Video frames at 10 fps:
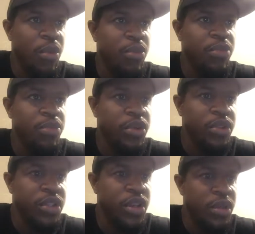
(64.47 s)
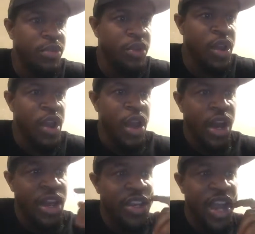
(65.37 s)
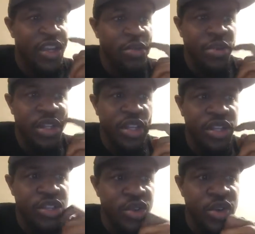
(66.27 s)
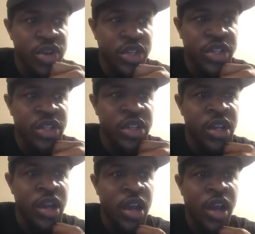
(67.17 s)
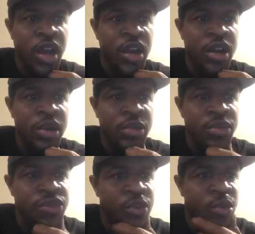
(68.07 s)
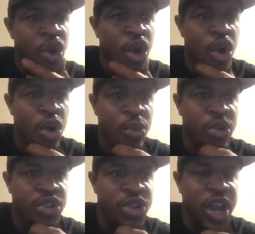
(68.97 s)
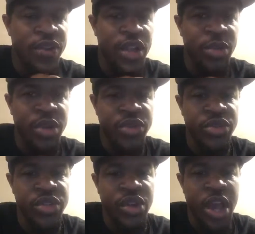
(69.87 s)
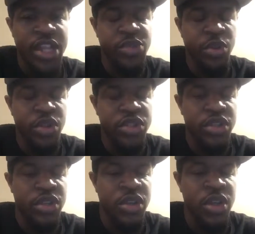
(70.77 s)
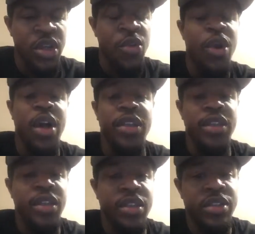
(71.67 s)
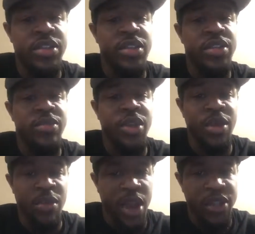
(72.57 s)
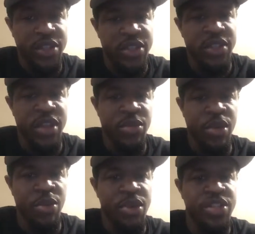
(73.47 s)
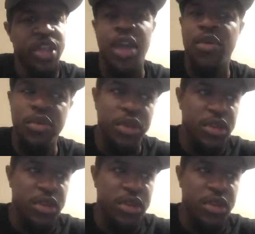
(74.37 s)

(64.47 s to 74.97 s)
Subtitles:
I pulled it up. Dr. Belinda George from Homer Drive Elementary. So I spoke to her. Well, I sent them an inbox and just let them know because I don't want